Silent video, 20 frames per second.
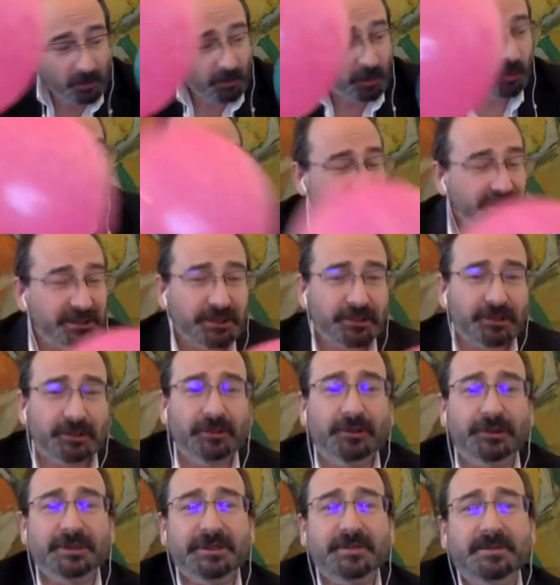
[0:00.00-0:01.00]
Well, we took a
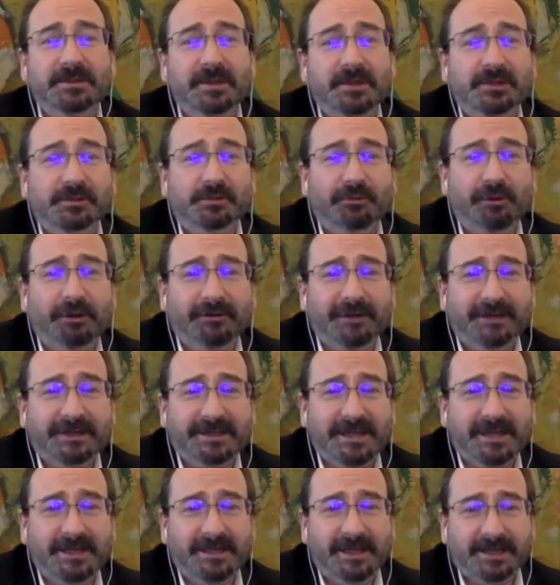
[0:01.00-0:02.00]
look at some Social Progress
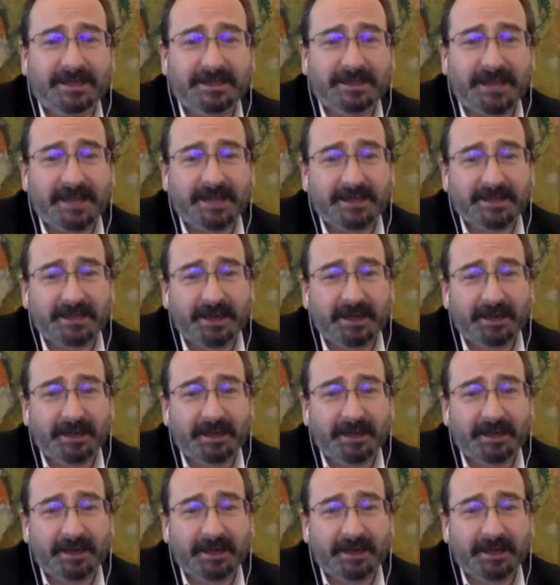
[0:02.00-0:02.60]
Index data